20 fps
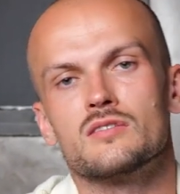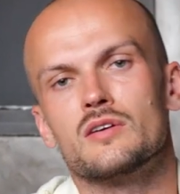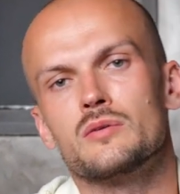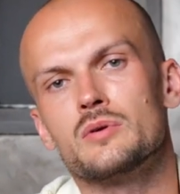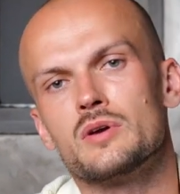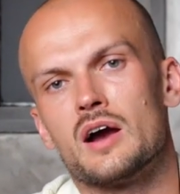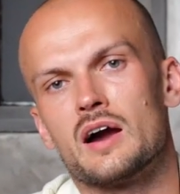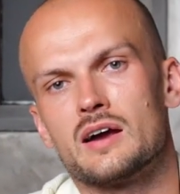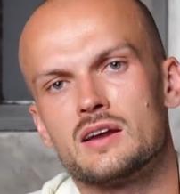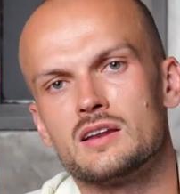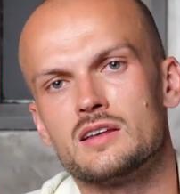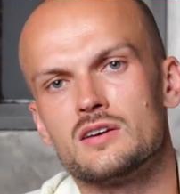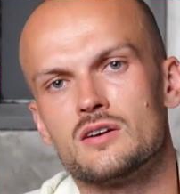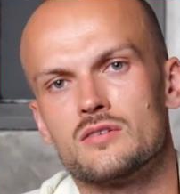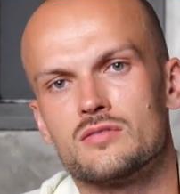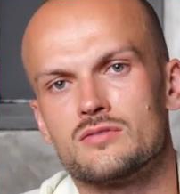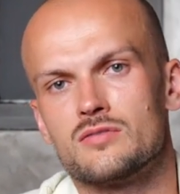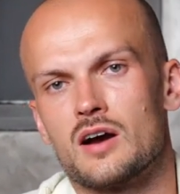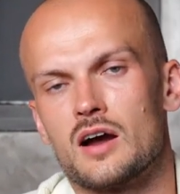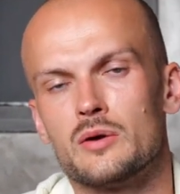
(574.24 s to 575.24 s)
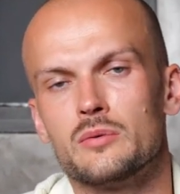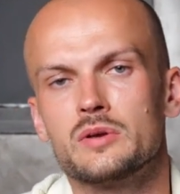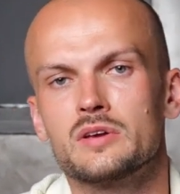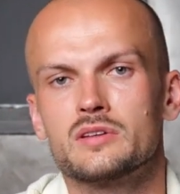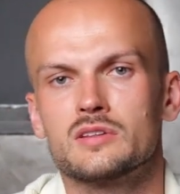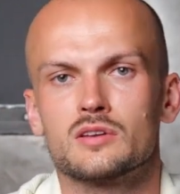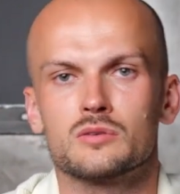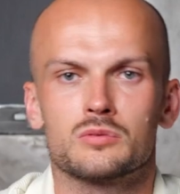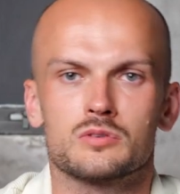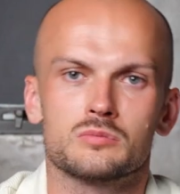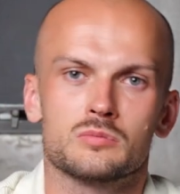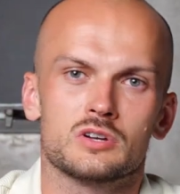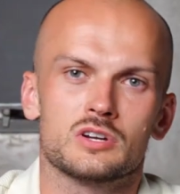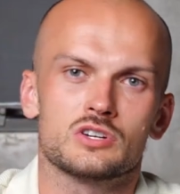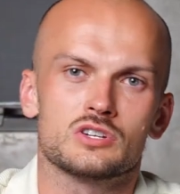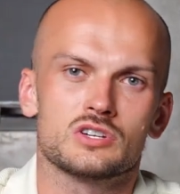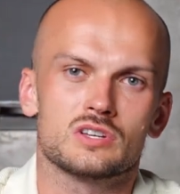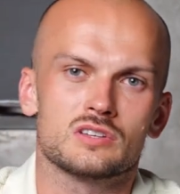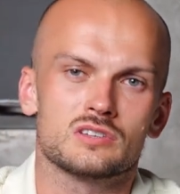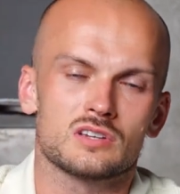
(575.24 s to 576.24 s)
very highly of Harry that was
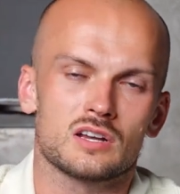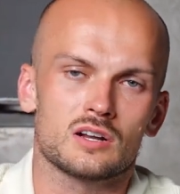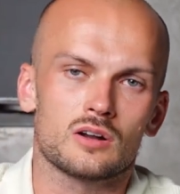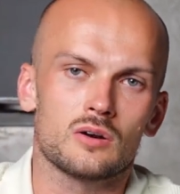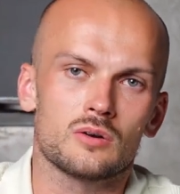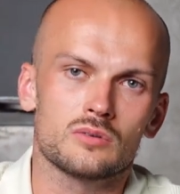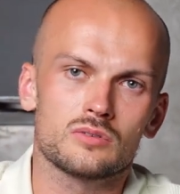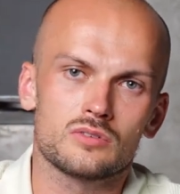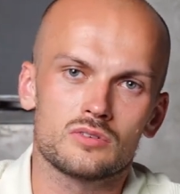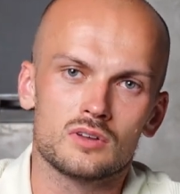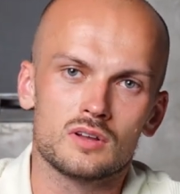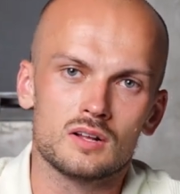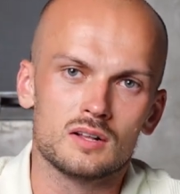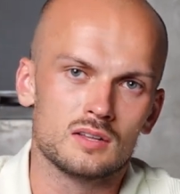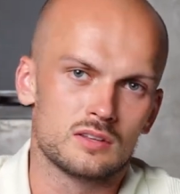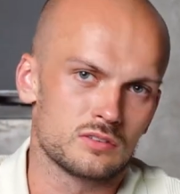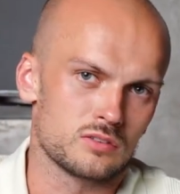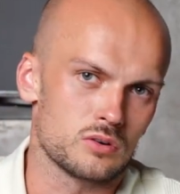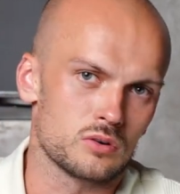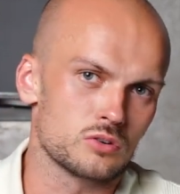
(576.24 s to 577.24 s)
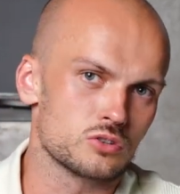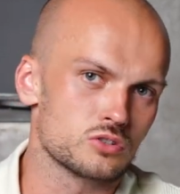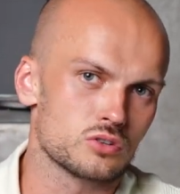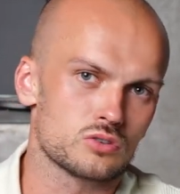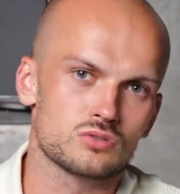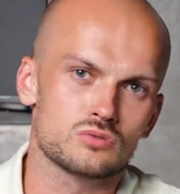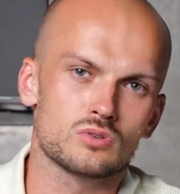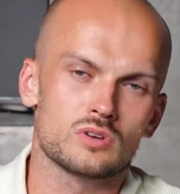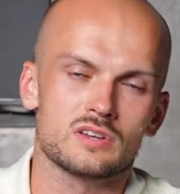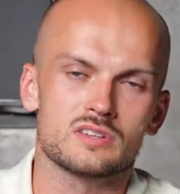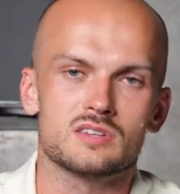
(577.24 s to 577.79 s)
managing his account. So just took a